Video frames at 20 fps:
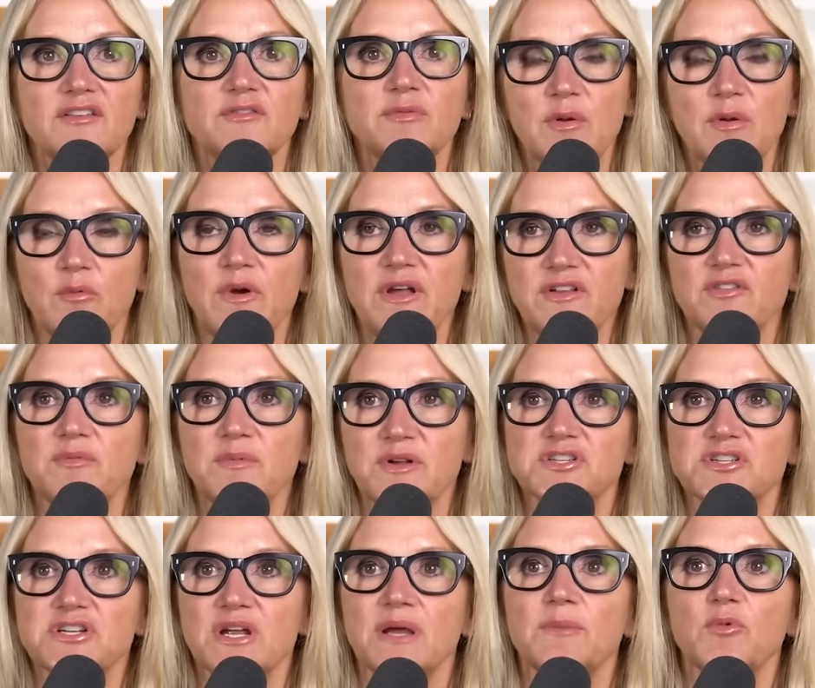I spent way too
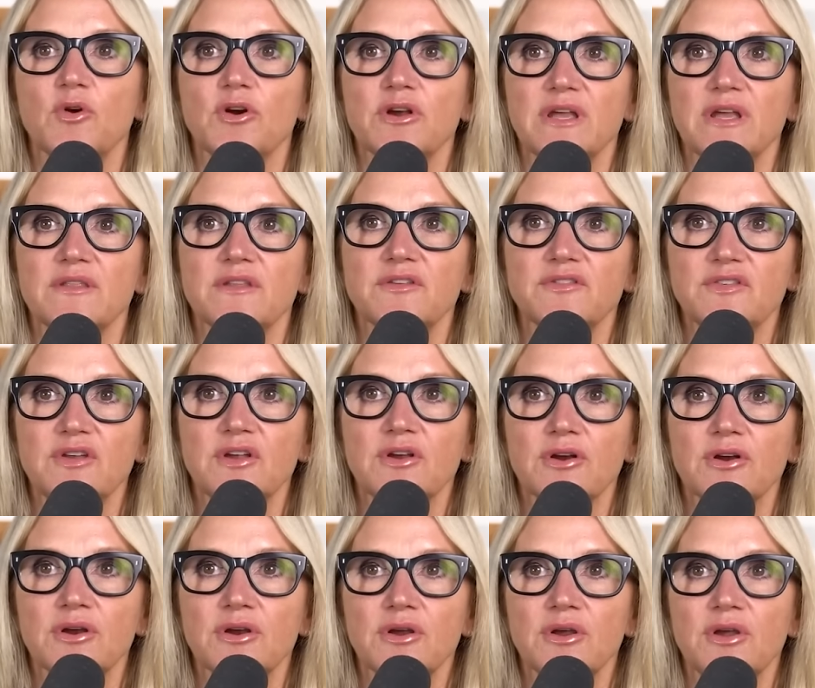much time working this
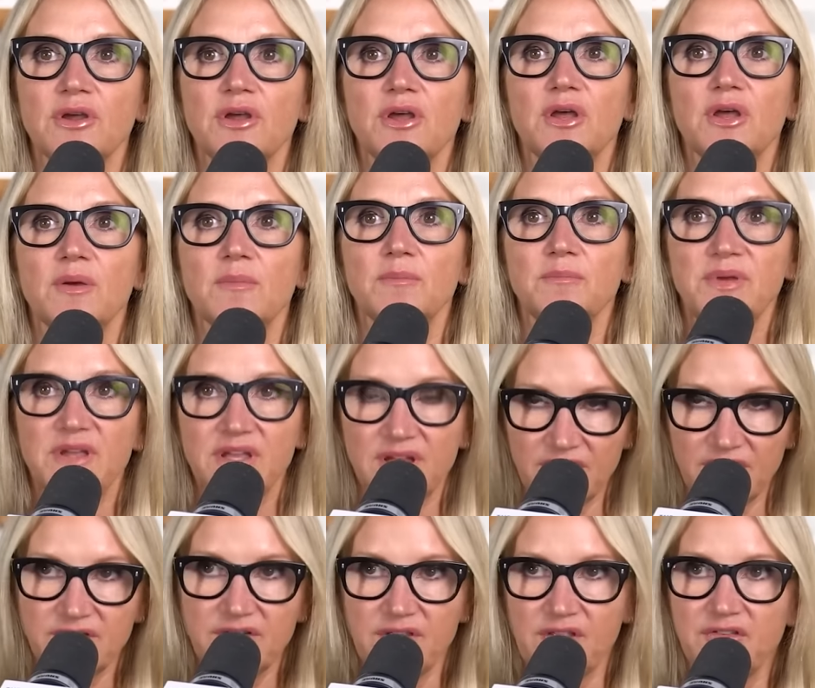year
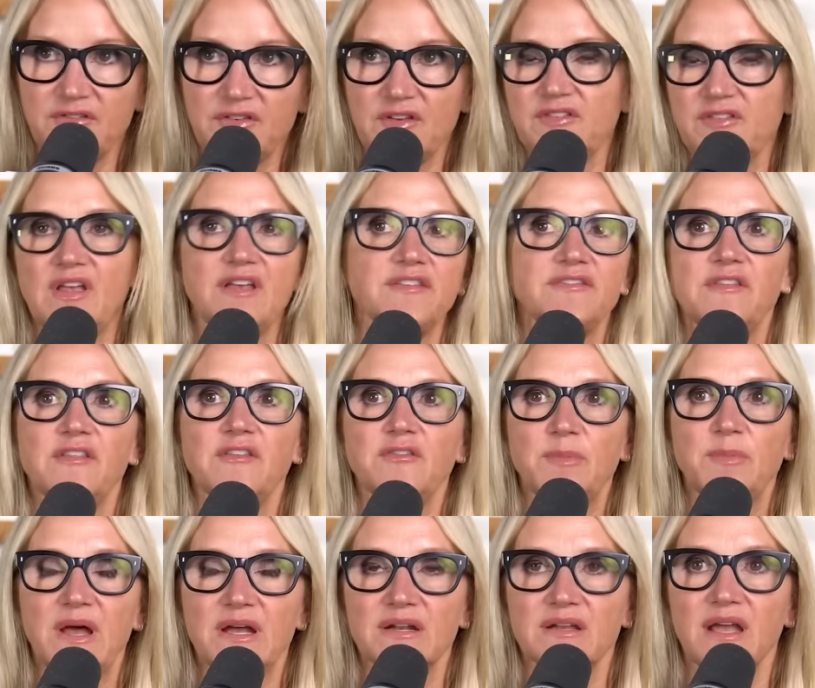because of the success of
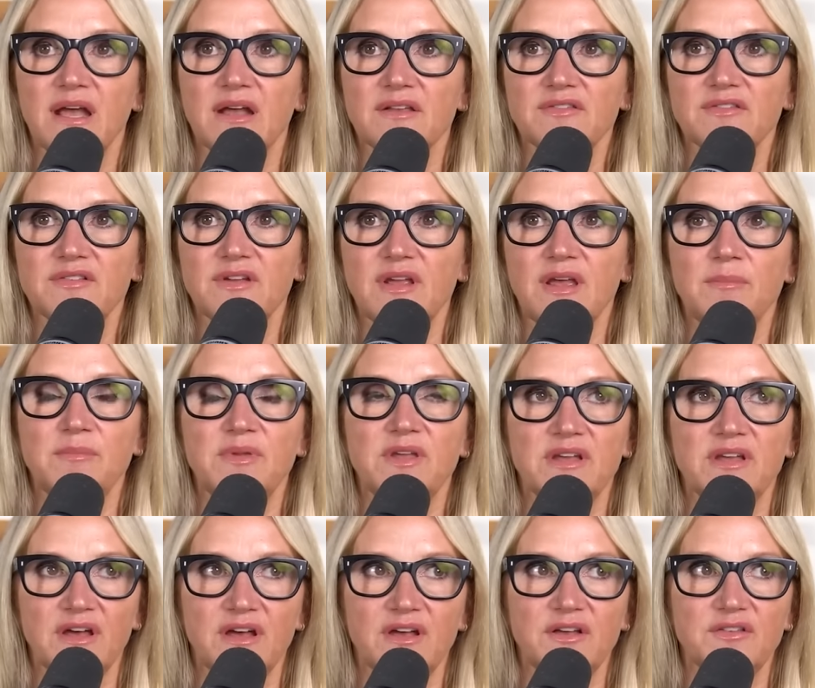this podcast and
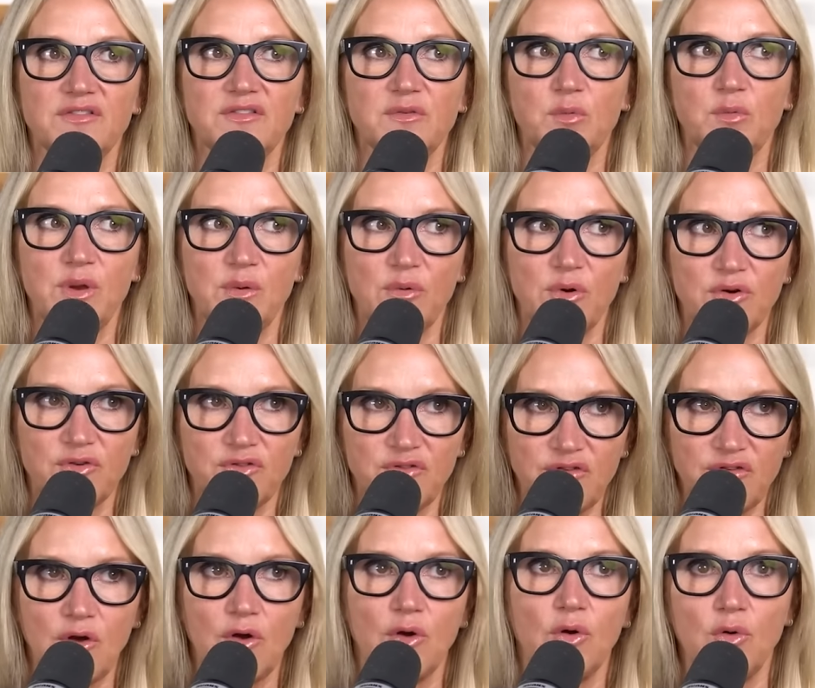because we were
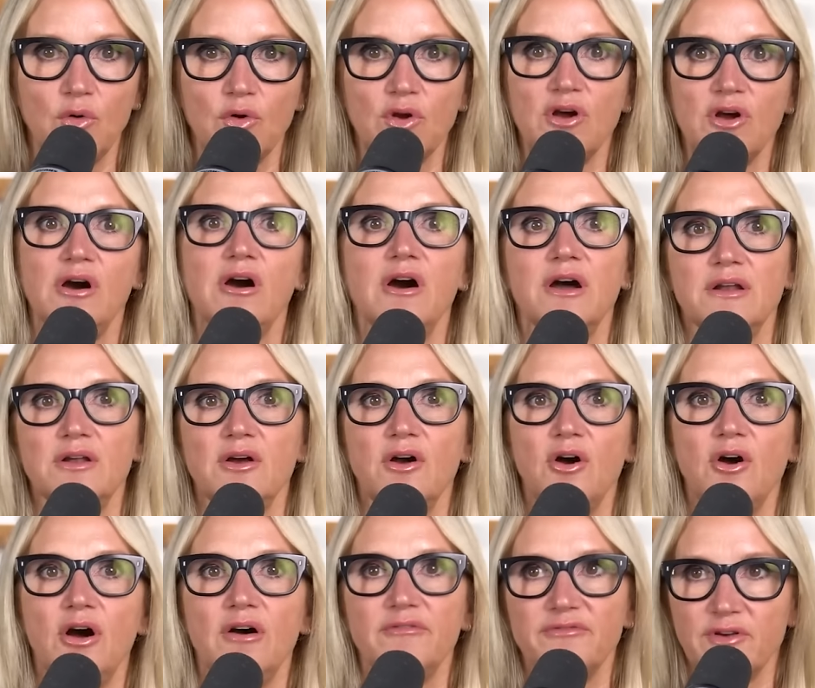so caught
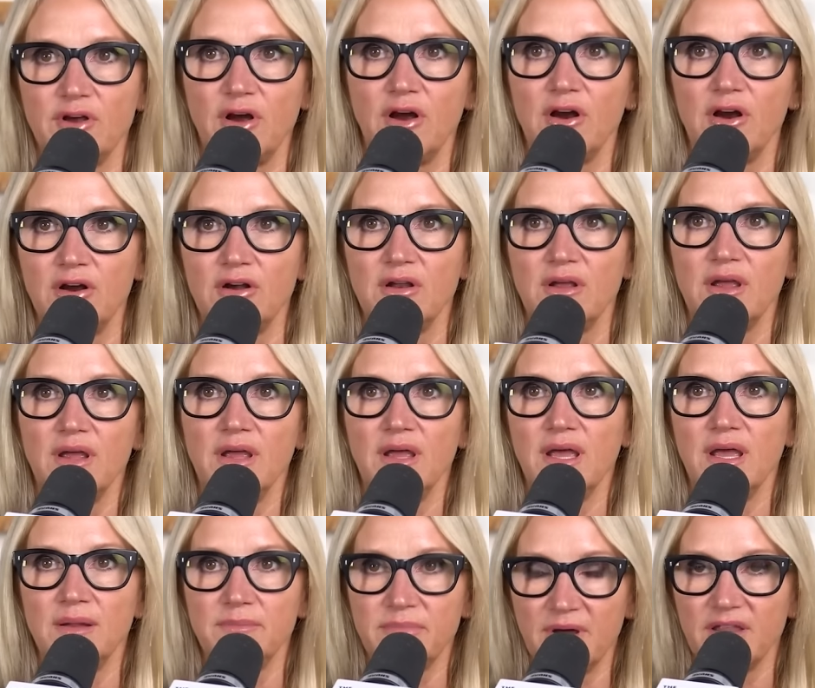off guard.
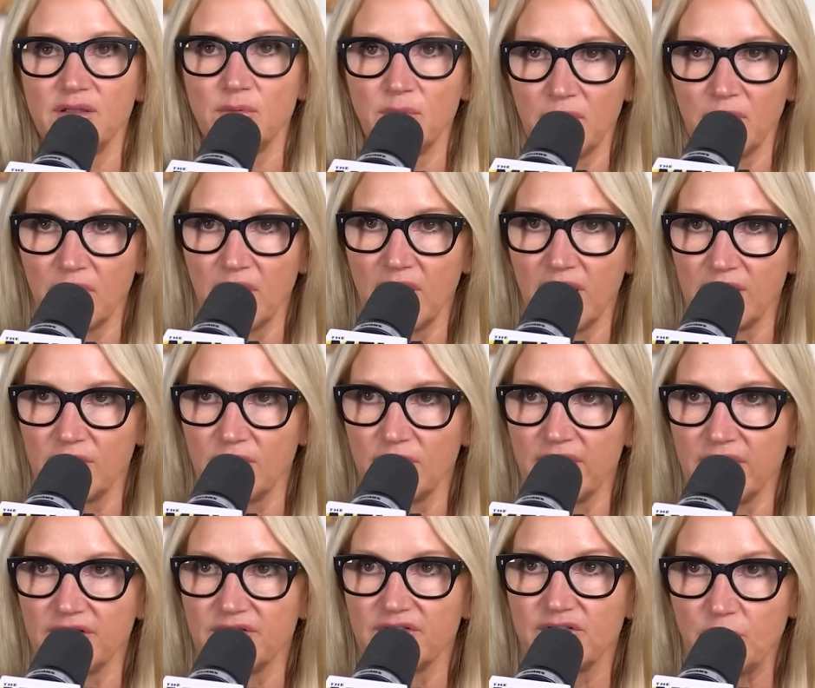And by the way, we're
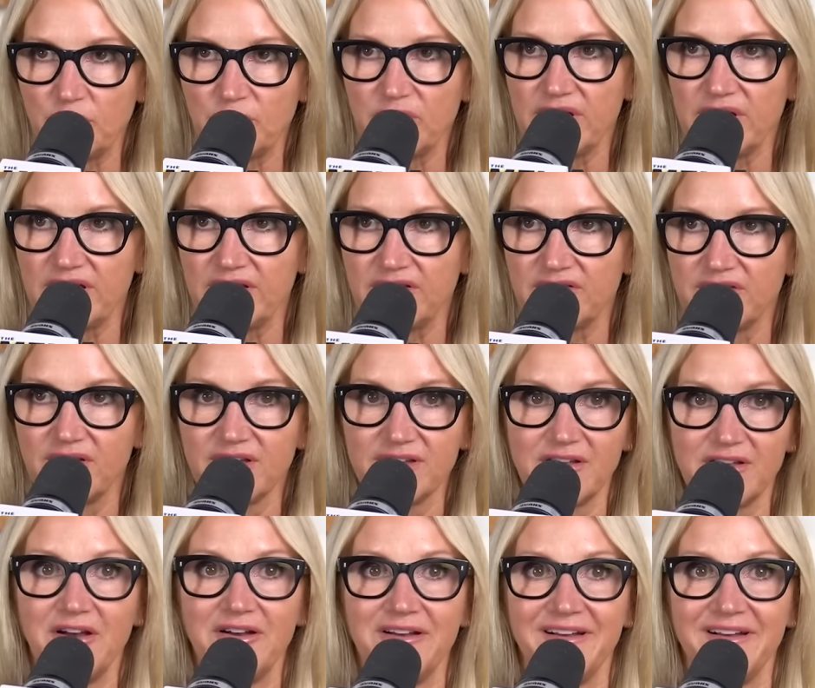hiring, so please,